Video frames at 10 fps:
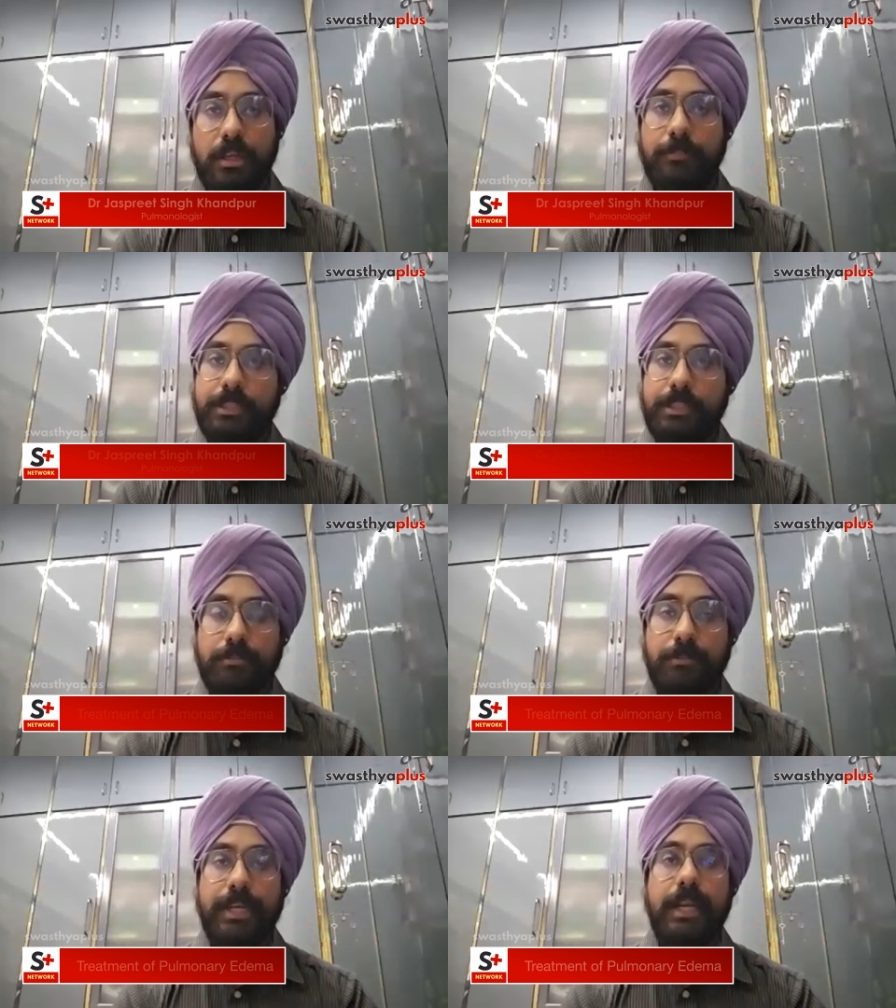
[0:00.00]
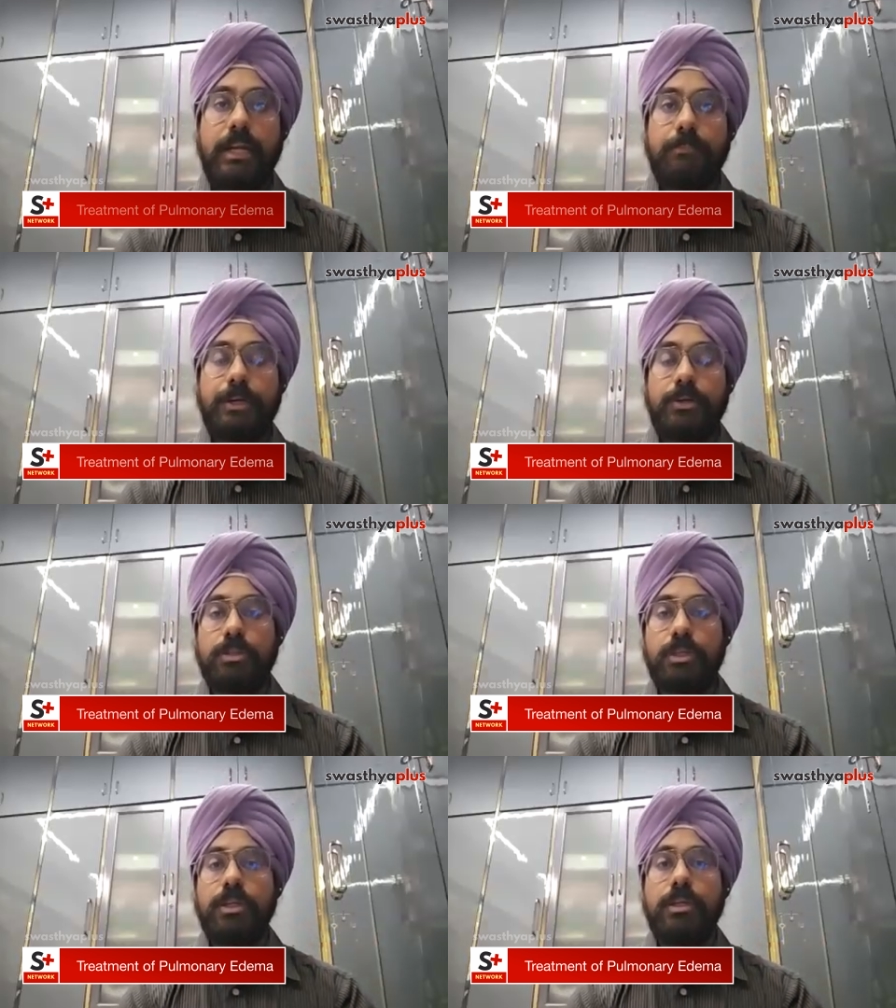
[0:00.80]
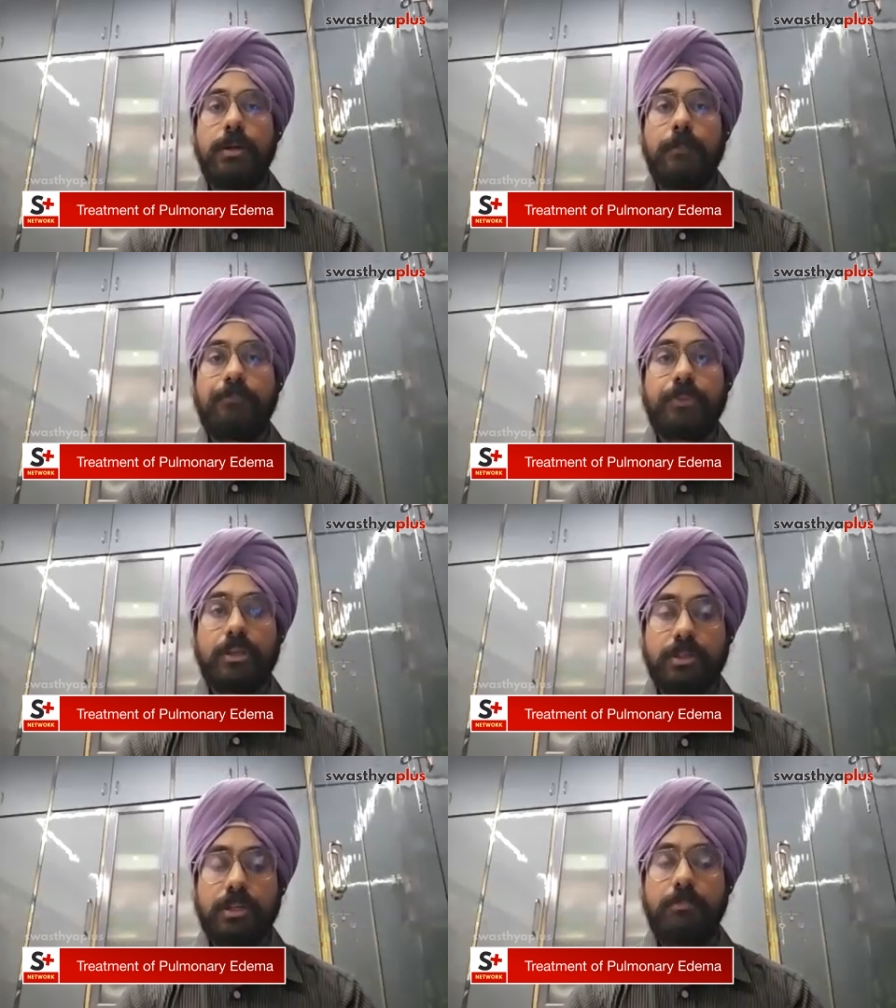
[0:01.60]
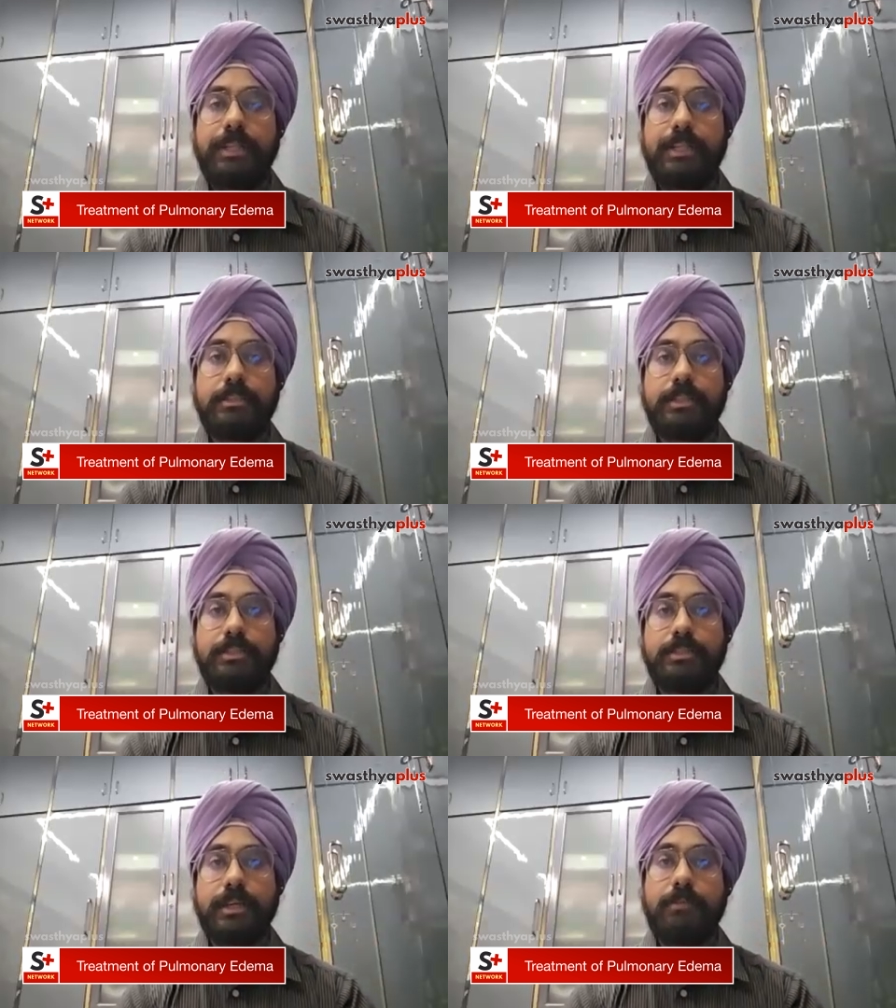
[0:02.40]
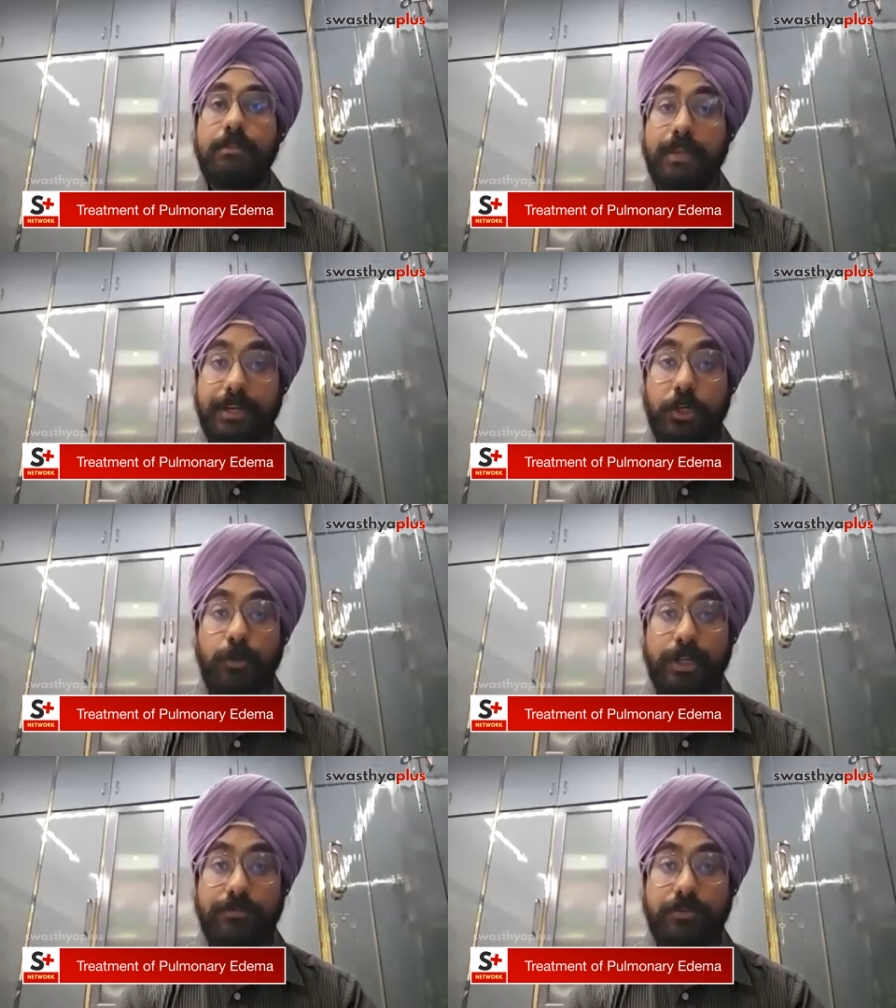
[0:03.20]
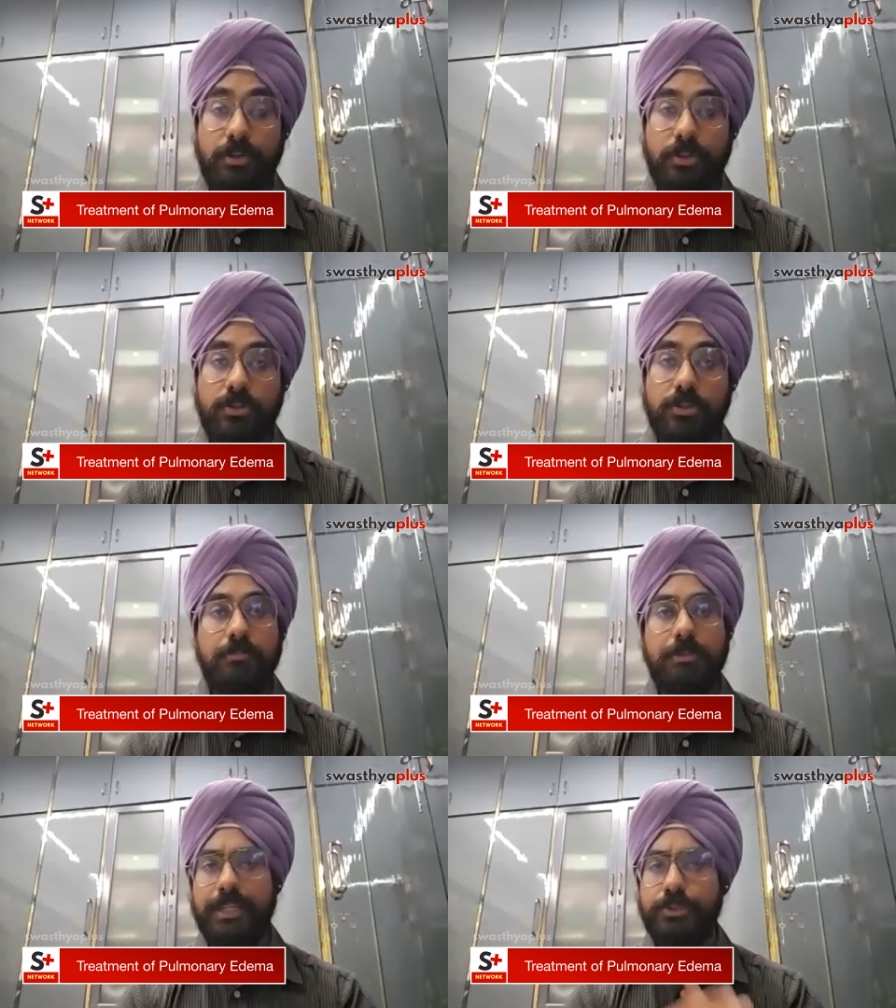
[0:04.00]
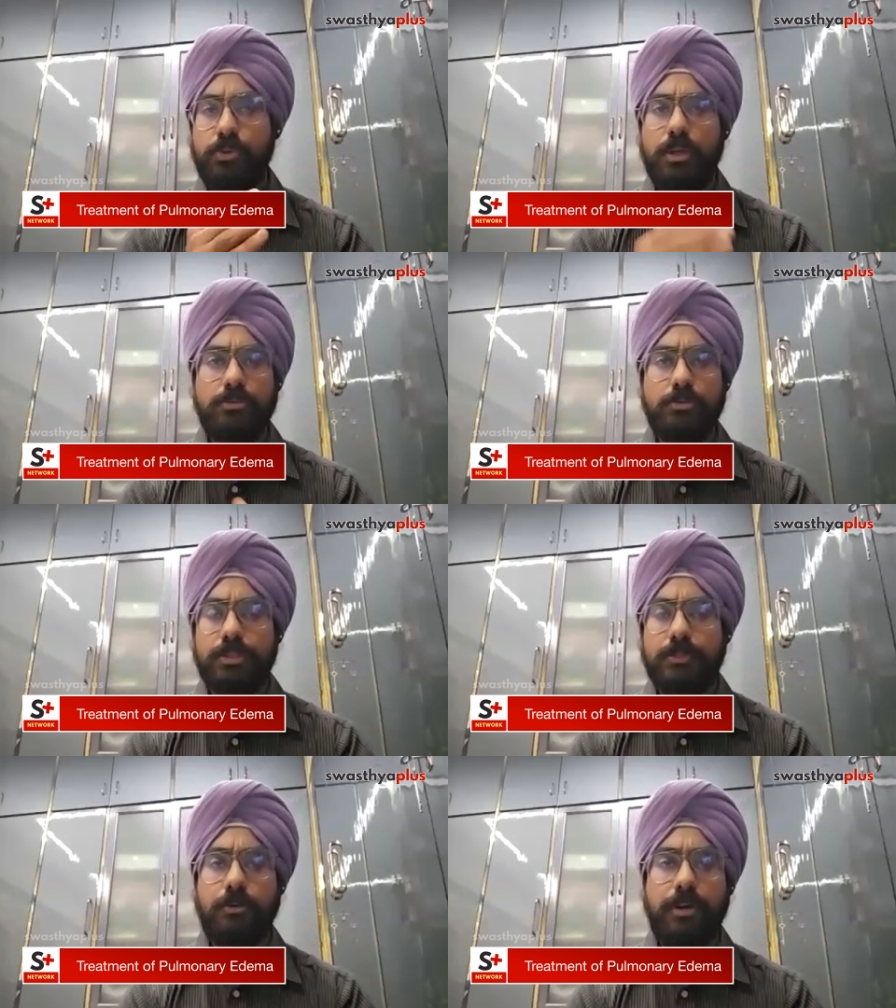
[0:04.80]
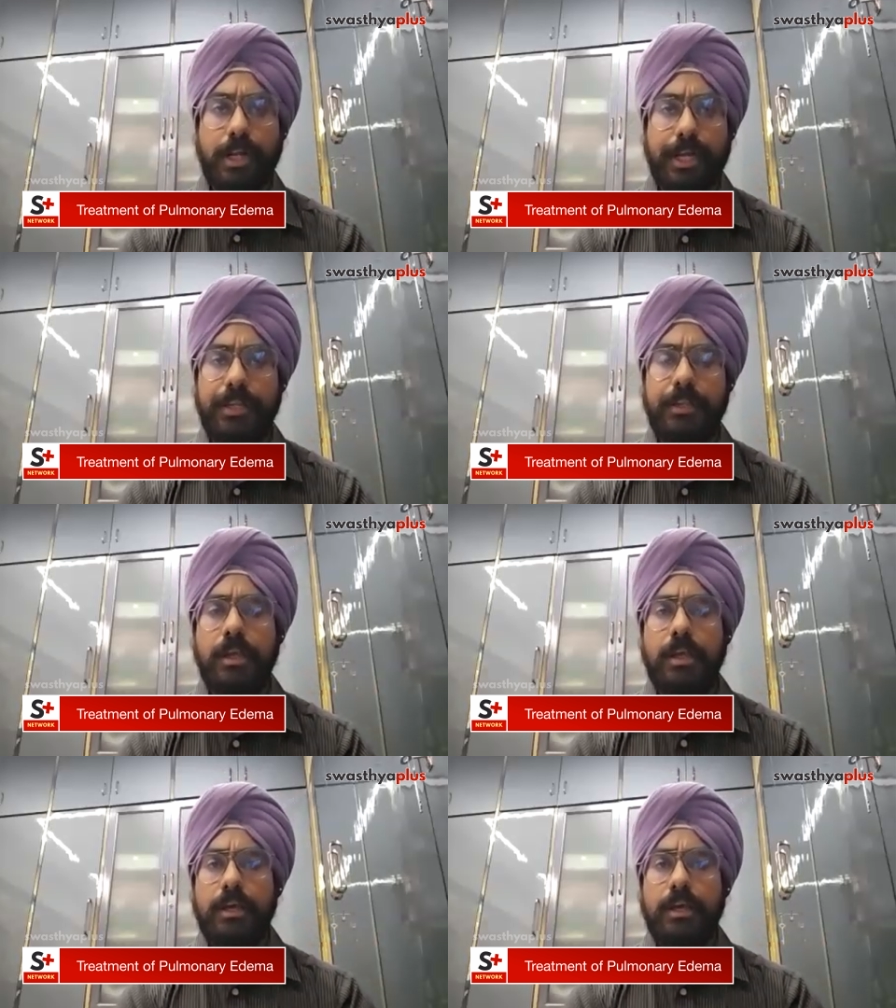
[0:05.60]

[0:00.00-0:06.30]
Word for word: The patient may land up into the uh, sudden breathlessness and may be intubated for this also. The pH go down to six point nine.